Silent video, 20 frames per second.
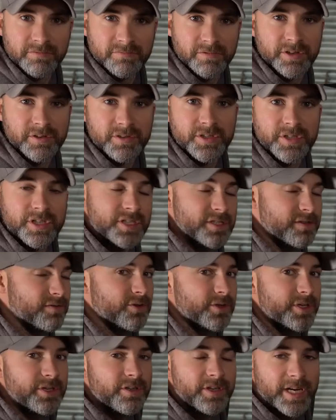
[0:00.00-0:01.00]
routes because they've
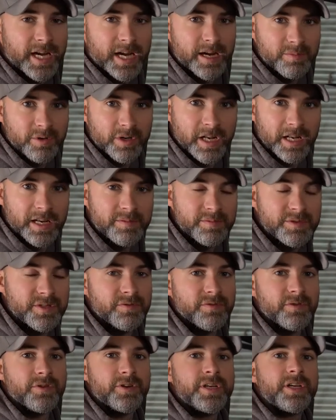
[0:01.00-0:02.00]
already got cable clips,
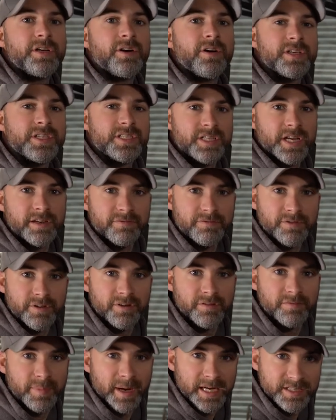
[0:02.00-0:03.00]
they've already got a safe route
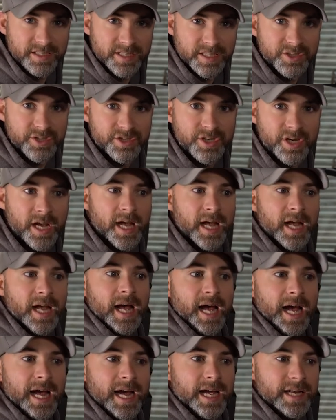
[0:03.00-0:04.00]
of passage,
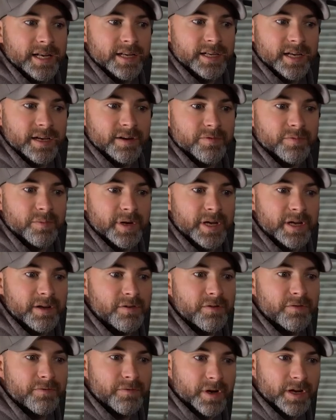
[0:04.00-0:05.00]
and if we
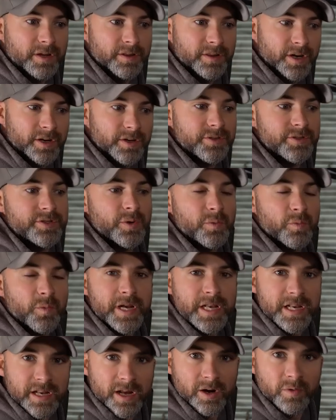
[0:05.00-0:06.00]
follow those we
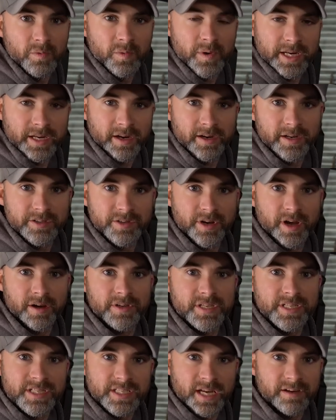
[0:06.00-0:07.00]
know we're going to have
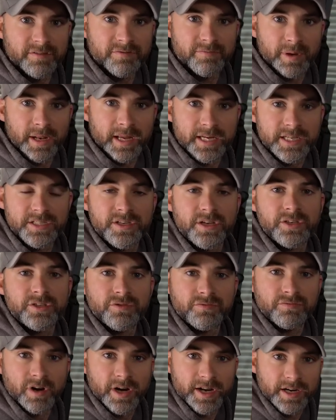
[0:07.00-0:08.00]
a safe place to
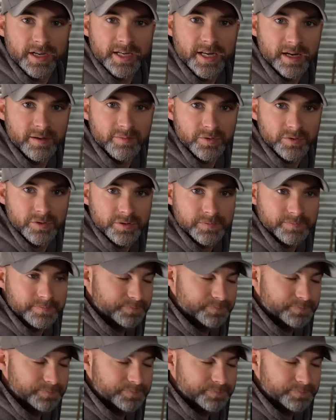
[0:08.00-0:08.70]
run our cables.